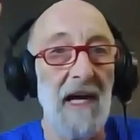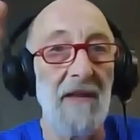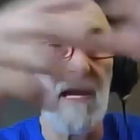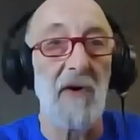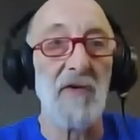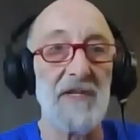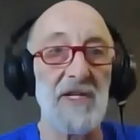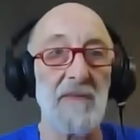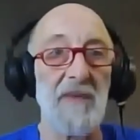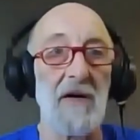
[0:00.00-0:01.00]
and they both
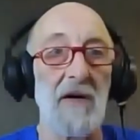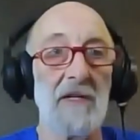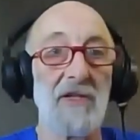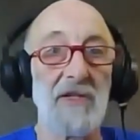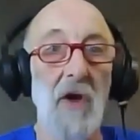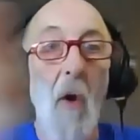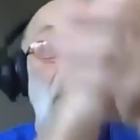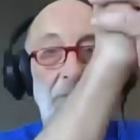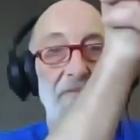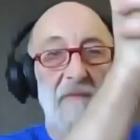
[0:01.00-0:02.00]
disappear, just
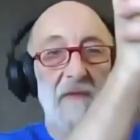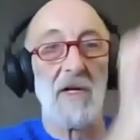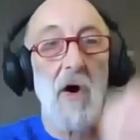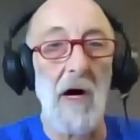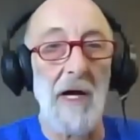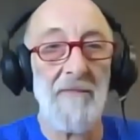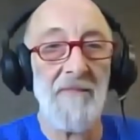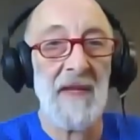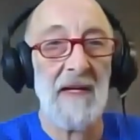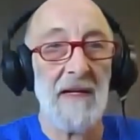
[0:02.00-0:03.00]
gone.
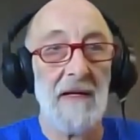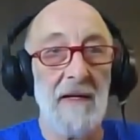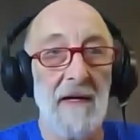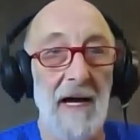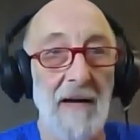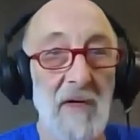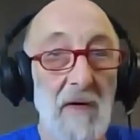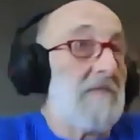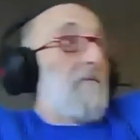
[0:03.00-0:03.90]
And I'm going,